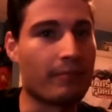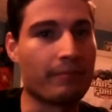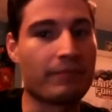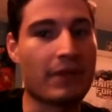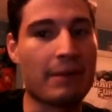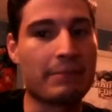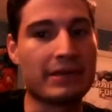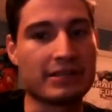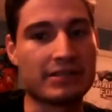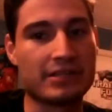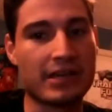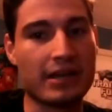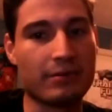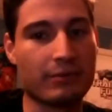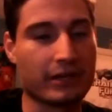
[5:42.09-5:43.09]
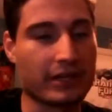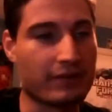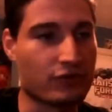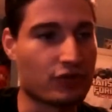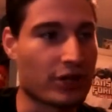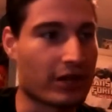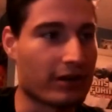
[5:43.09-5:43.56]
That being said, I want to give
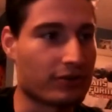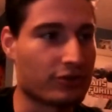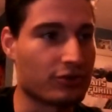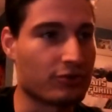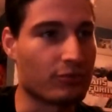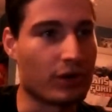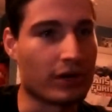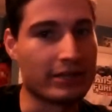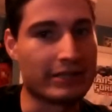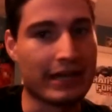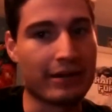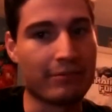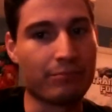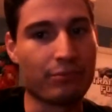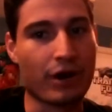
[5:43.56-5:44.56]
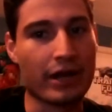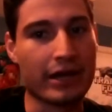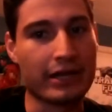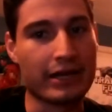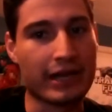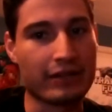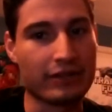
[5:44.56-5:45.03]
a shout out to Dan,
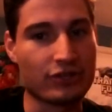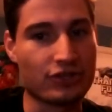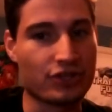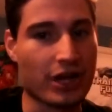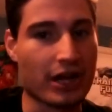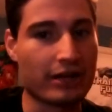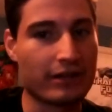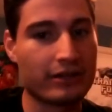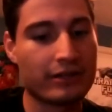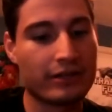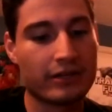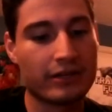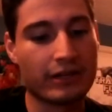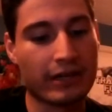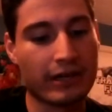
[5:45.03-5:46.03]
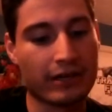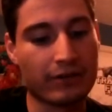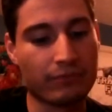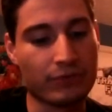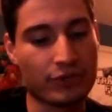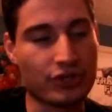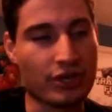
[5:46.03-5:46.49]
Brian, and The Shot,
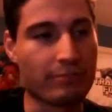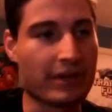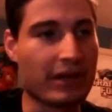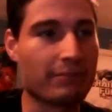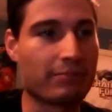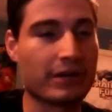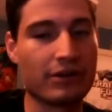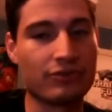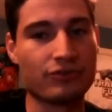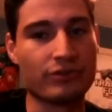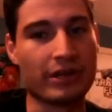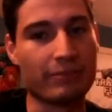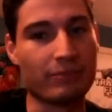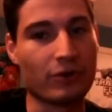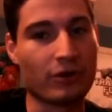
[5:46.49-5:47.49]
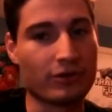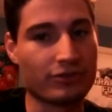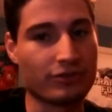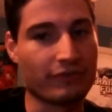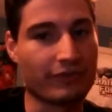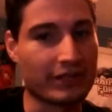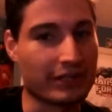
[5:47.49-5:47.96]
and which I may have pronounced your name wrong,
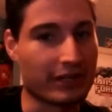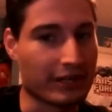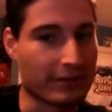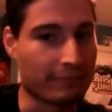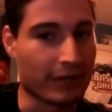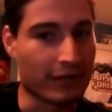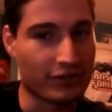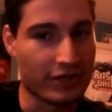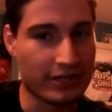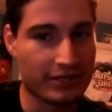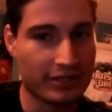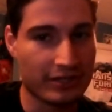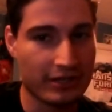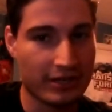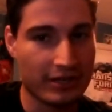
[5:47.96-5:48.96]
so if I did, I apologize.